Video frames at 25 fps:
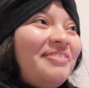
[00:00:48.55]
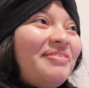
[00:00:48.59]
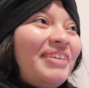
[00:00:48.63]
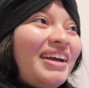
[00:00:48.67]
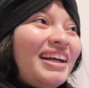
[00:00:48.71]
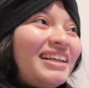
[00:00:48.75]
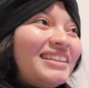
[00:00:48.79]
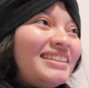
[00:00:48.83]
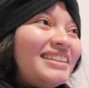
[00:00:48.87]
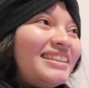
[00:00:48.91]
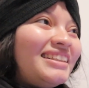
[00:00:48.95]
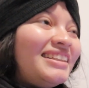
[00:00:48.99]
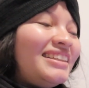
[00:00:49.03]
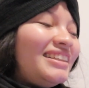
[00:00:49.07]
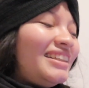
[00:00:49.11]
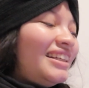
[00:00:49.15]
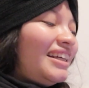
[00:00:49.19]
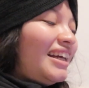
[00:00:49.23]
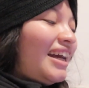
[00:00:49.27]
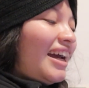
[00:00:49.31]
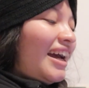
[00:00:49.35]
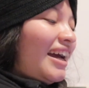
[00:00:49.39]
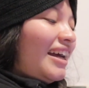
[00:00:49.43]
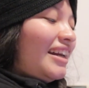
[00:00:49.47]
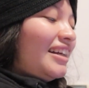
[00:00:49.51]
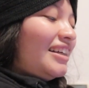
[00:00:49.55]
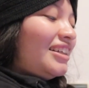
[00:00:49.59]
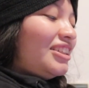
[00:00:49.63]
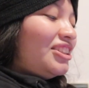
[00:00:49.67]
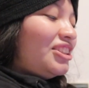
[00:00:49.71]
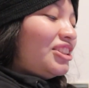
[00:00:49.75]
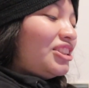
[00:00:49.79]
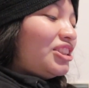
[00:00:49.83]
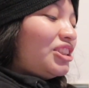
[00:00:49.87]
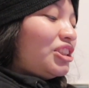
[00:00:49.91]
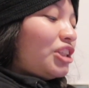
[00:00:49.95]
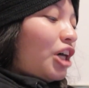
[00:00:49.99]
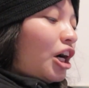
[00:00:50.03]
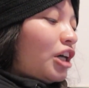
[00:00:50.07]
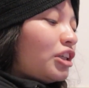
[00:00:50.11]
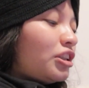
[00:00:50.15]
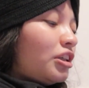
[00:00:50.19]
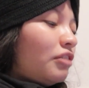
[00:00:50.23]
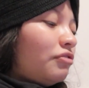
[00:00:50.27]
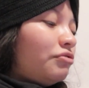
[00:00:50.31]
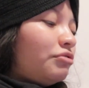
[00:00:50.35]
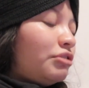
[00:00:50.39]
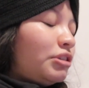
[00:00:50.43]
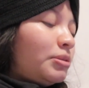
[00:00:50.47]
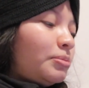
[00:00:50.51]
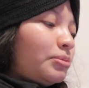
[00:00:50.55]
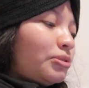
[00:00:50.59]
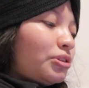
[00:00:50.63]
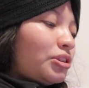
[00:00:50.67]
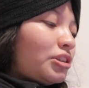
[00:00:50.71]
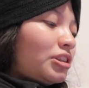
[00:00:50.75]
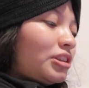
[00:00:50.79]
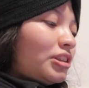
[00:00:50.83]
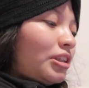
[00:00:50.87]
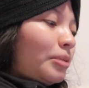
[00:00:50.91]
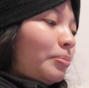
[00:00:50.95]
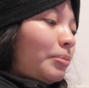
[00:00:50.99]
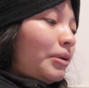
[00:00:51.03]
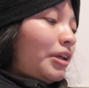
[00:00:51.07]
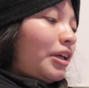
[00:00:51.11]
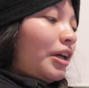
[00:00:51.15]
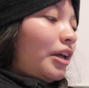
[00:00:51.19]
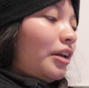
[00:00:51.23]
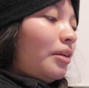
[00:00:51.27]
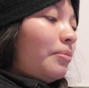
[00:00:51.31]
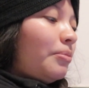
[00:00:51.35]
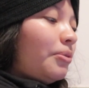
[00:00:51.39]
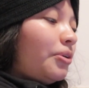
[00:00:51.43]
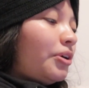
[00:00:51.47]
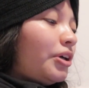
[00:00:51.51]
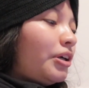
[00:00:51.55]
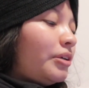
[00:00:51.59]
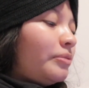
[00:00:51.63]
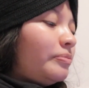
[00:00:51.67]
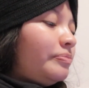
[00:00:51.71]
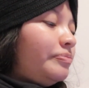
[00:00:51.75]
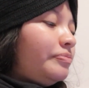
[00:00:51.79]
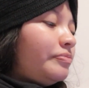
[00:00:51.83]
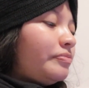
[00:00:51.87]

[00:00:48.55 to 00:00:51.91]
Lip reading: basically, and it's just not comfortable sleeping anymore.